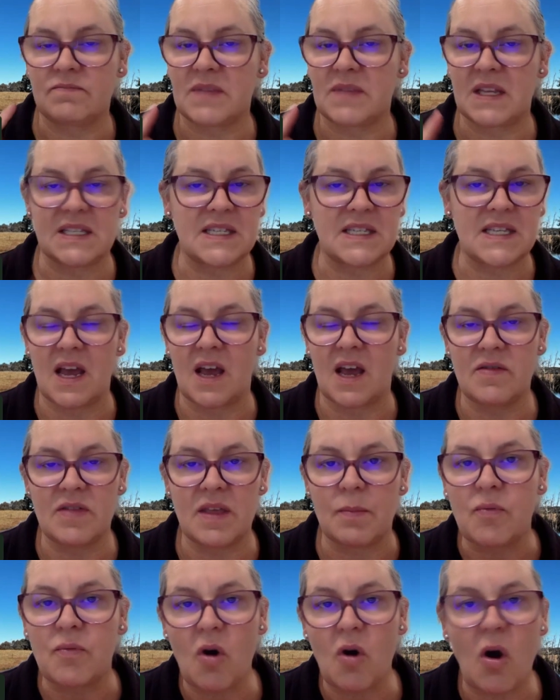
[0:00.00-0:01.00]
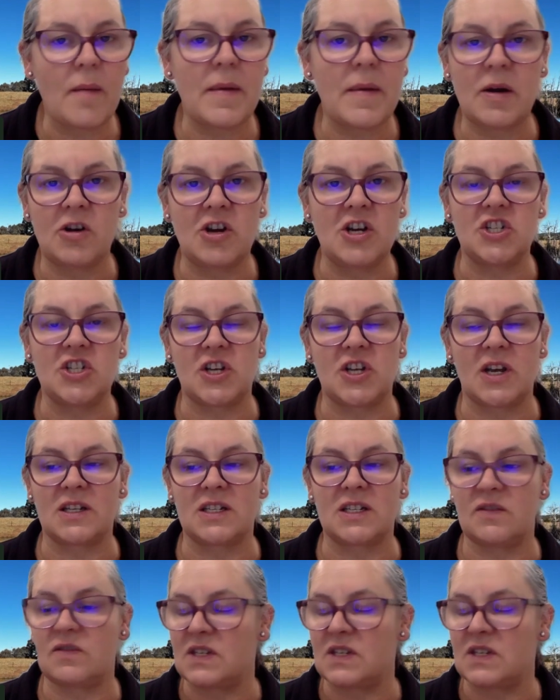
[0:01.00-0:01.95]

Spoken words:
That's their primary objective,